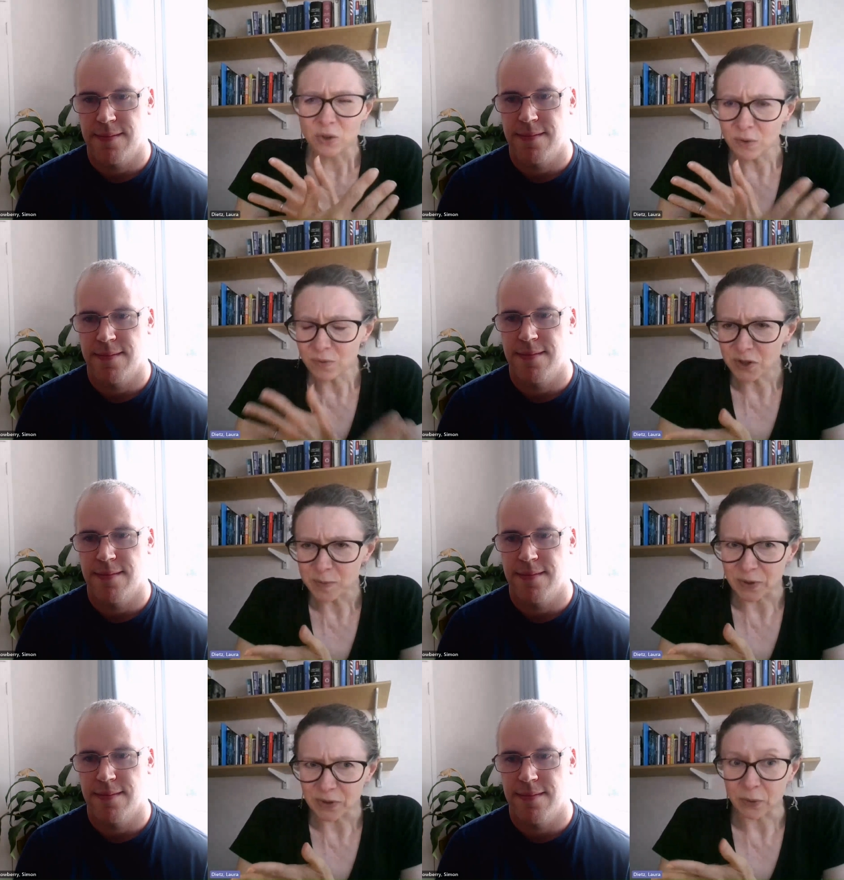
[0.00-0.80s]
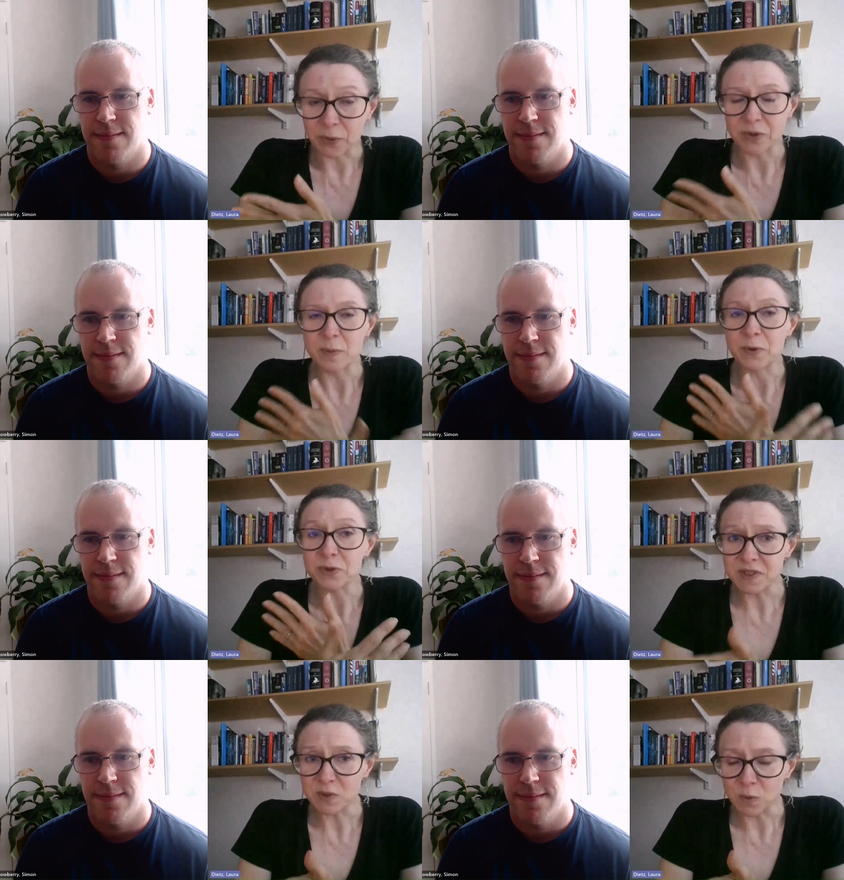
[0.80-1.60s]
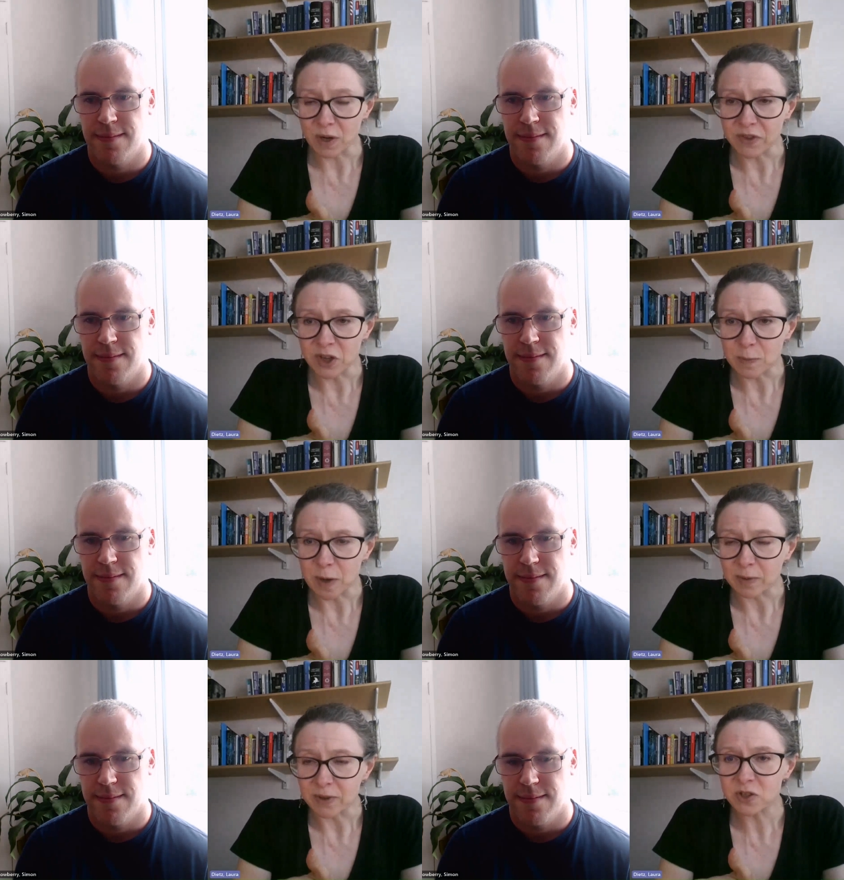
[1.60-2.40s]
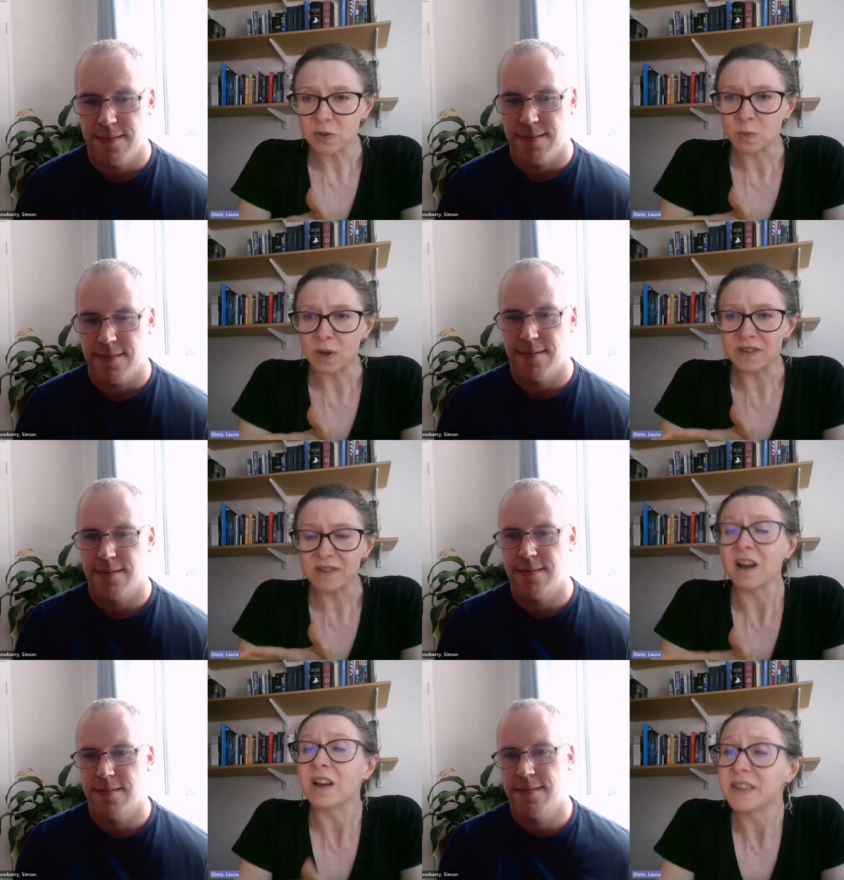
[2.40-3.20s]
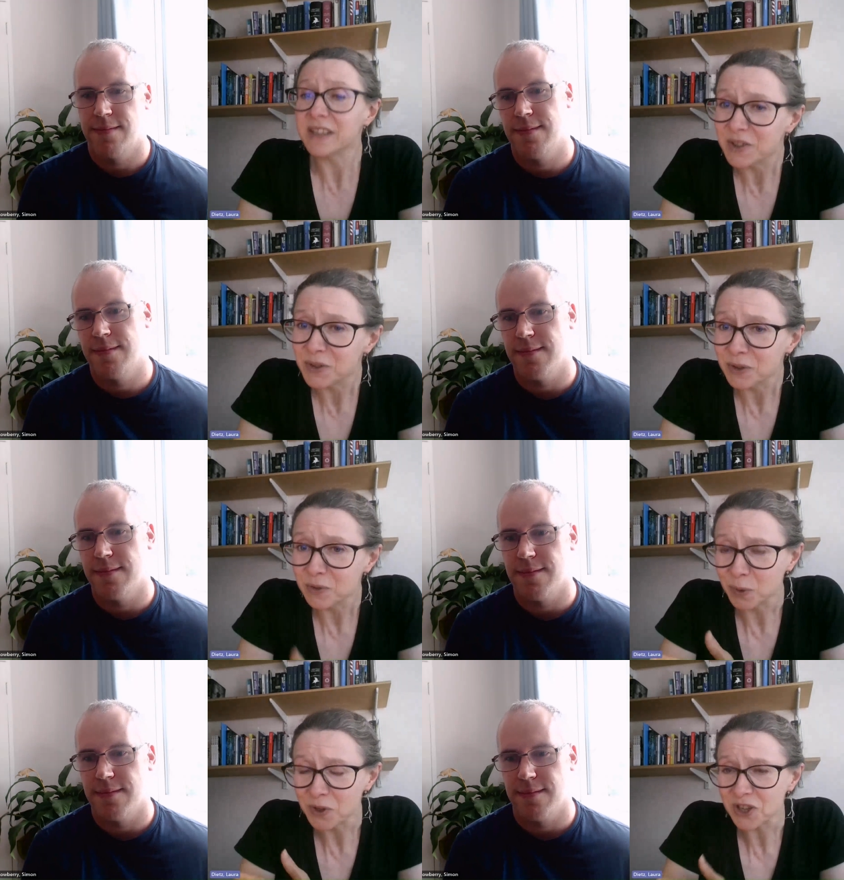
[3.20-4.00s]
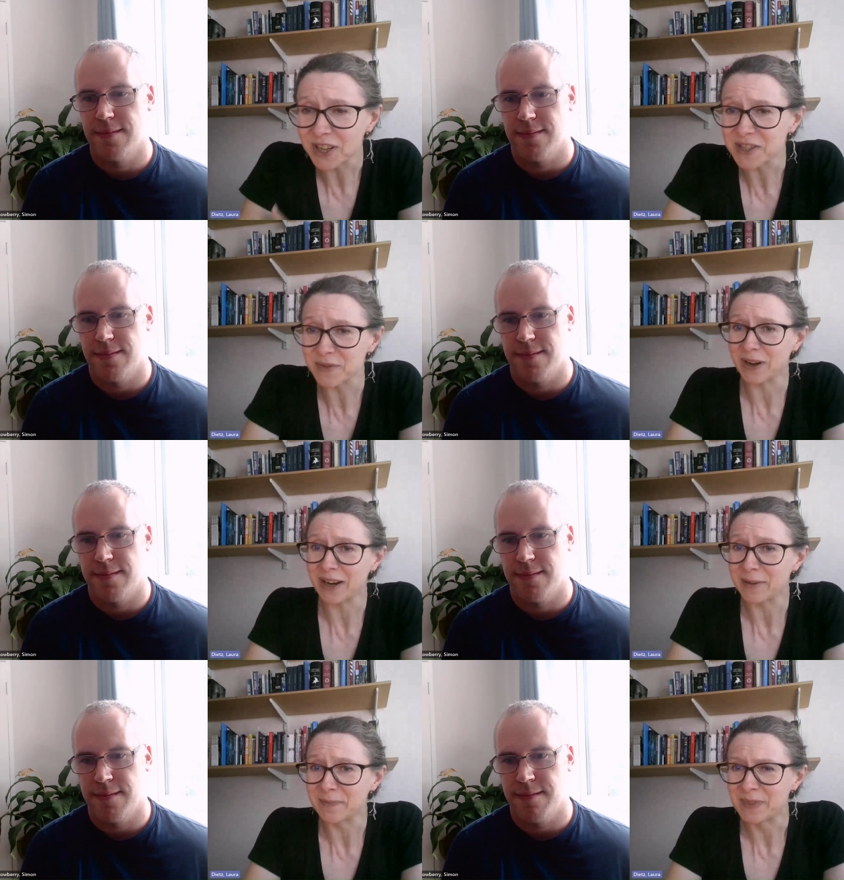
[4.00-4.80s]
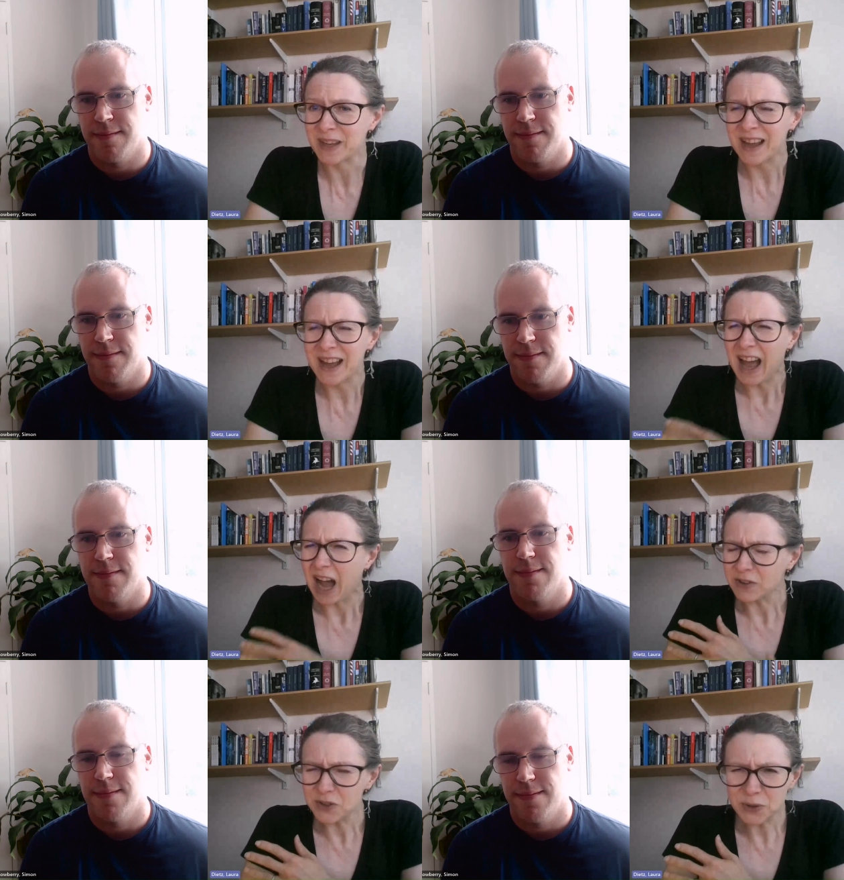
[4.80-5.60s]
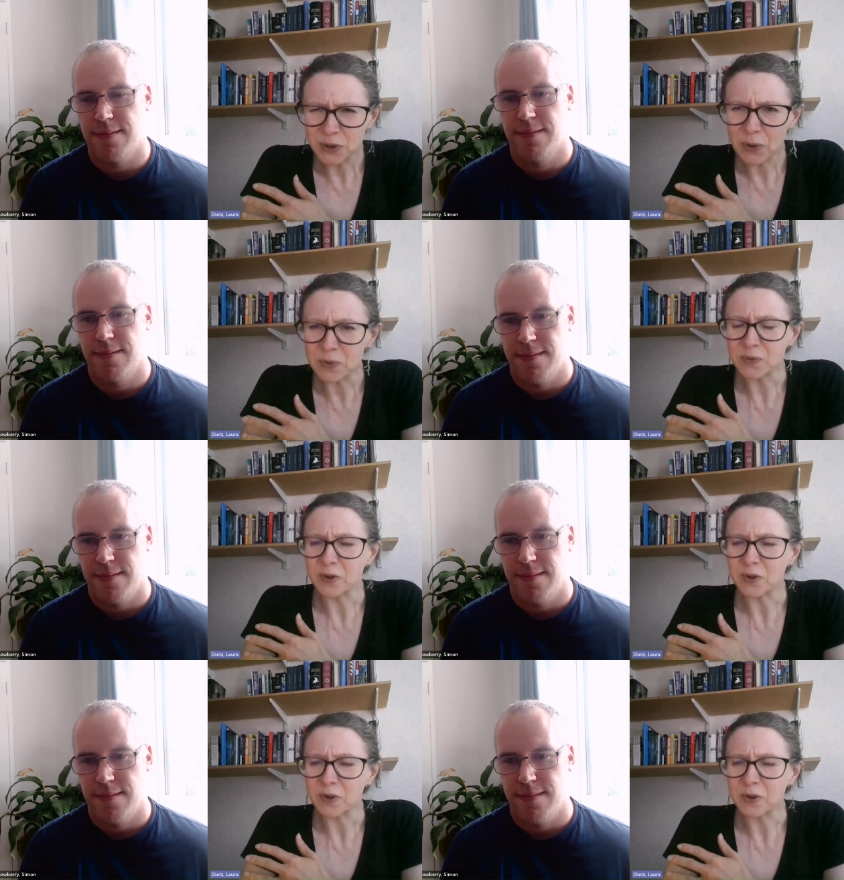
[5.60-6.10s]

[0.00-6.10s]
Speaker 1: Your first book, or the most recent one that you published, was on the Kindle, Four Shades of Gray. How did you go